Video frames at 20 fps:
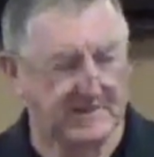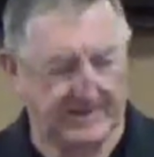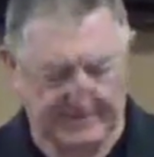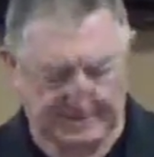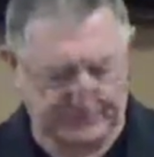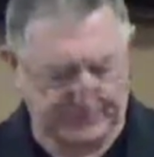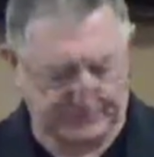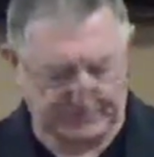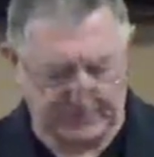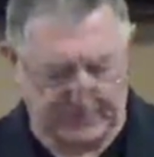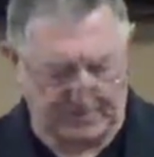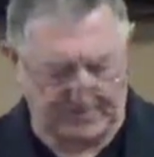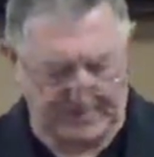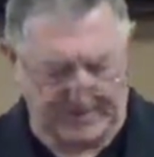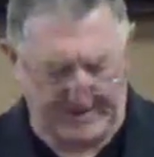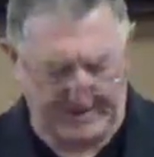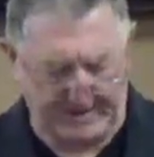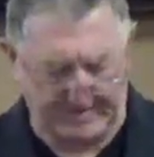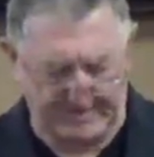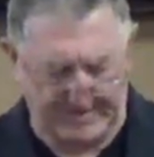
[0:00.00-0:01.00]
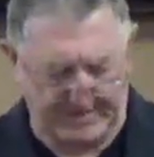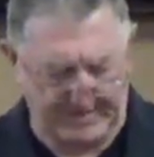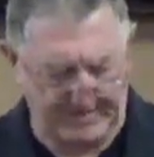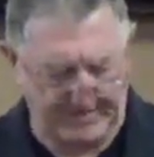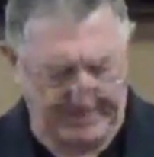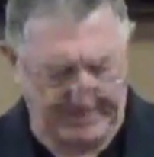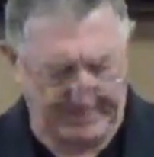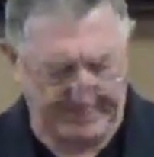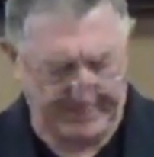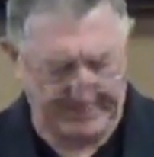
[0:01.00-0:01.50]
That's what it's all about,
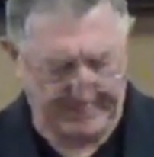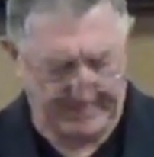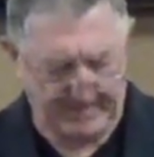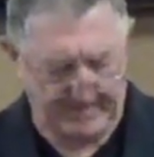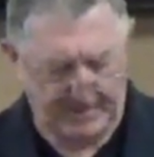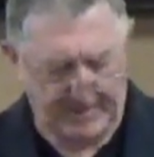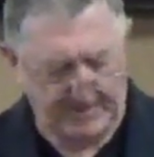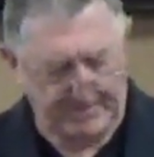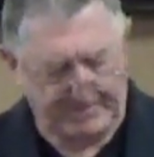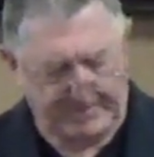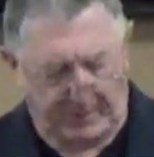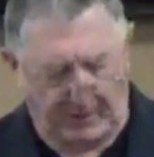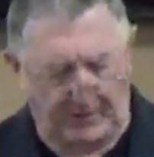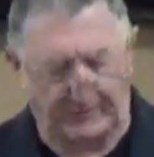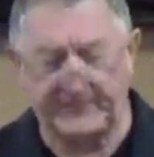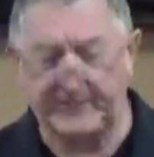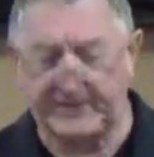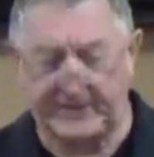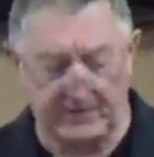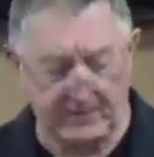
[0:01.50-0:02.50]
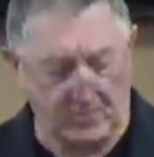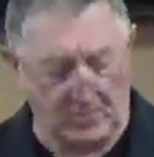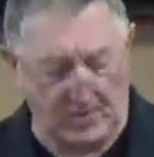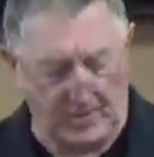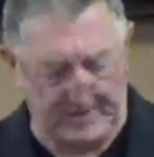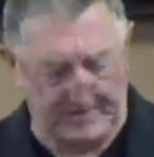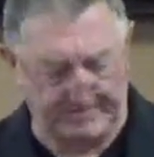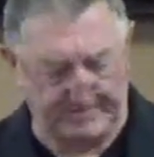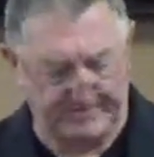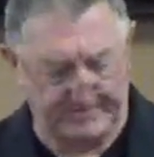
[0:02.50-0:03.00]
amen? amen? Perfect in
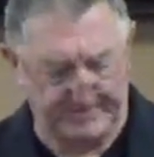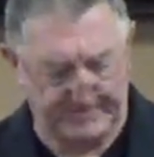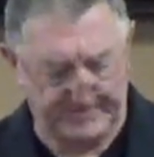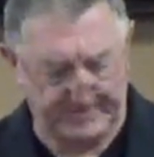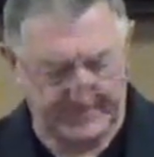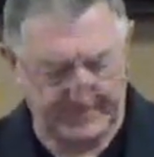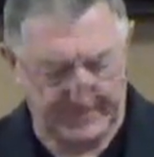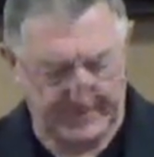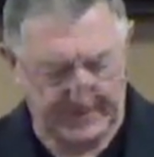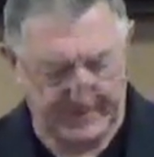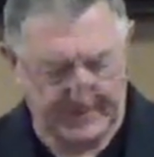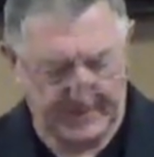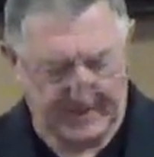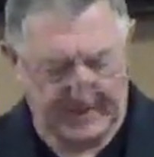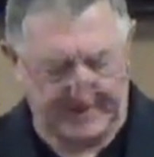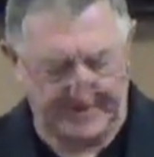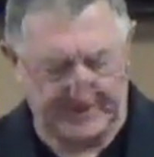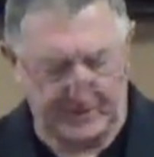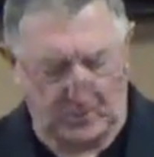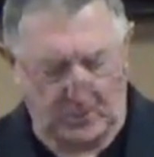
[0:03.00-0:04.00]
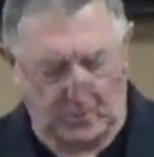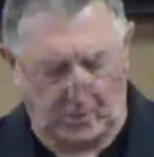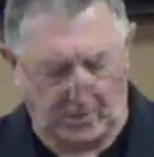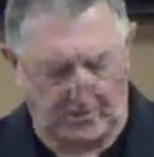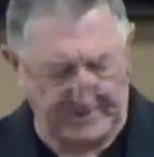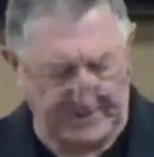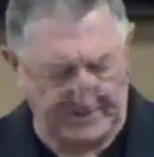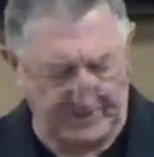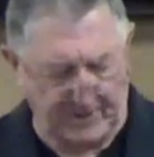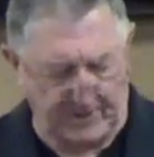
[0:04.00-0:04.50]
one. And the
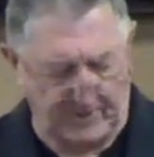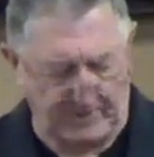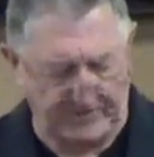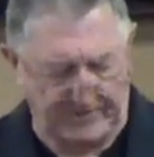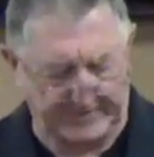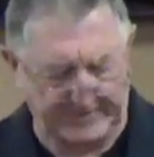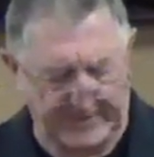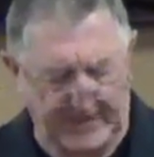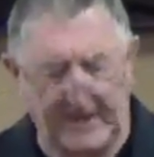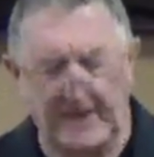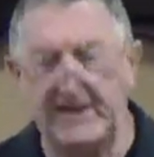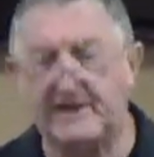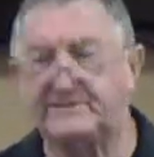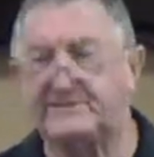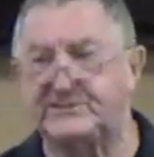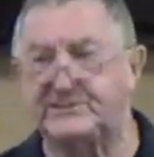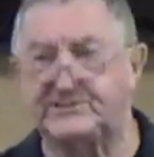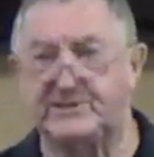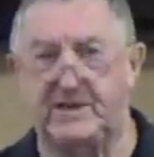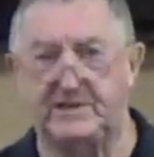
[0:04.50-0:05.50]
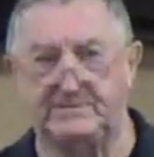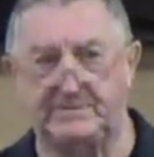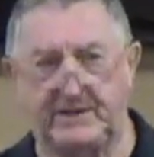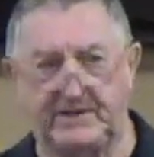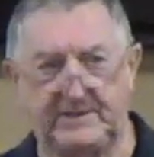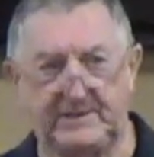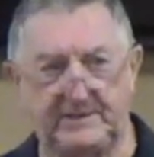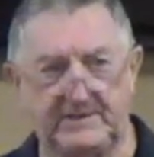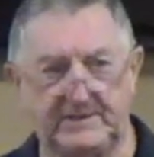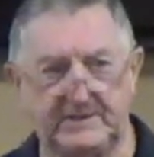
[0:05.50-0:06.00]
world may know that that has set
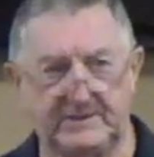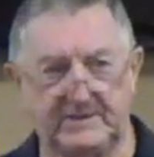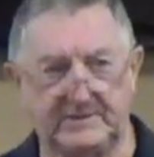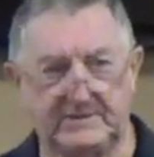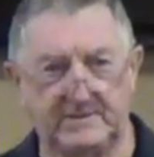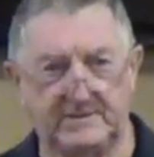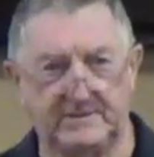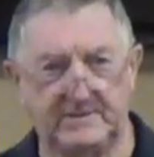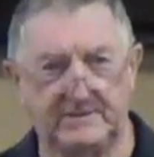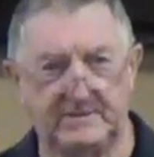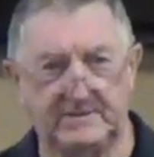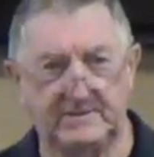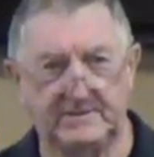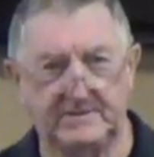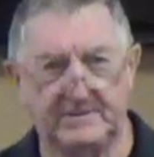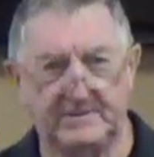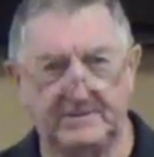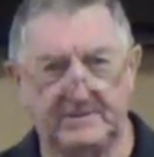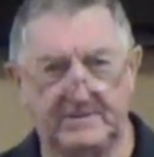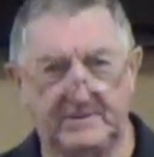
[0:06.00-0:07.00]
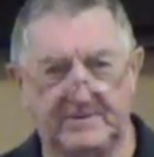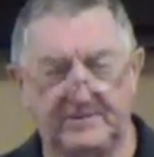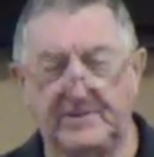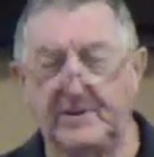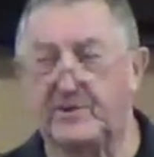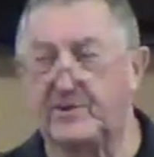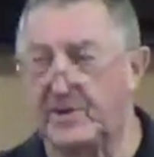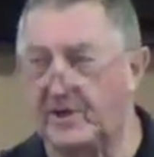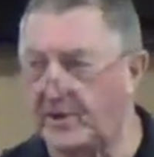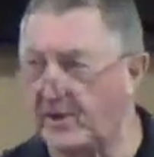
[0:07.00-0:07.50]
me.
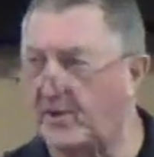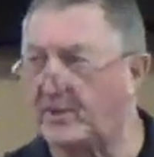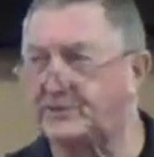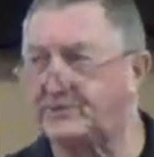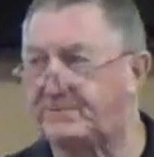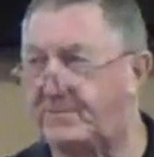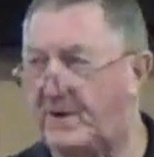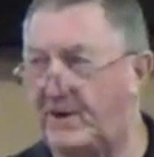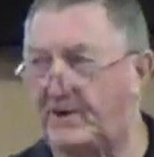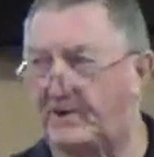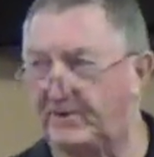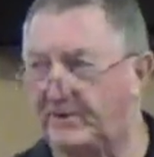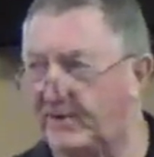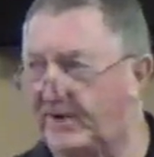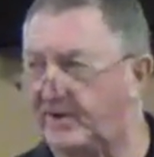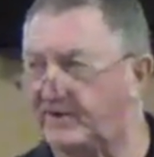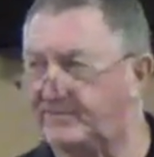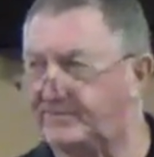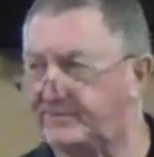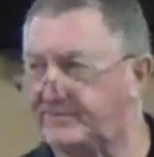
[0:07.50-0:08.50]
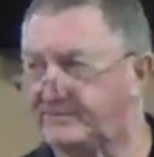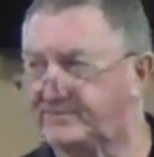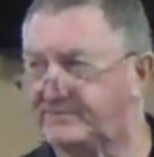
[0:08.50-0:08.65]
They're going to know us by our love.